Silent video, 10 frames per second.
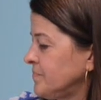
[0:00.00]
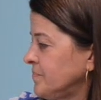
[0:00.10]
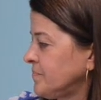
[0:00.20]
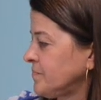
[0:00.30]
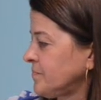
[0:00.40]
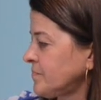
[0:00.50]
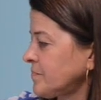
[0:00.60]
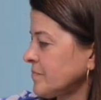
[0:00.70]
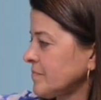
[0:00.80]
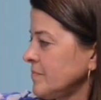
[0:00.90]

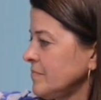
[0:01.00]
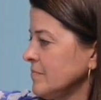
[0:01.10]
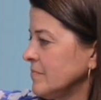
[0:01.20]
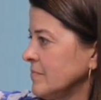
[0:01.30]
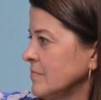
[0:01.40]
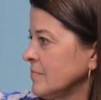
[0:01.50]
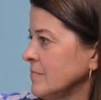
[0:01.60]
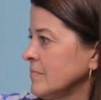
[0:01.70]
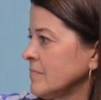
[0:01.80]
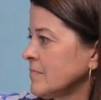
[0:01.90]

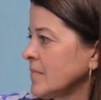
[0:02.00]
[no speech]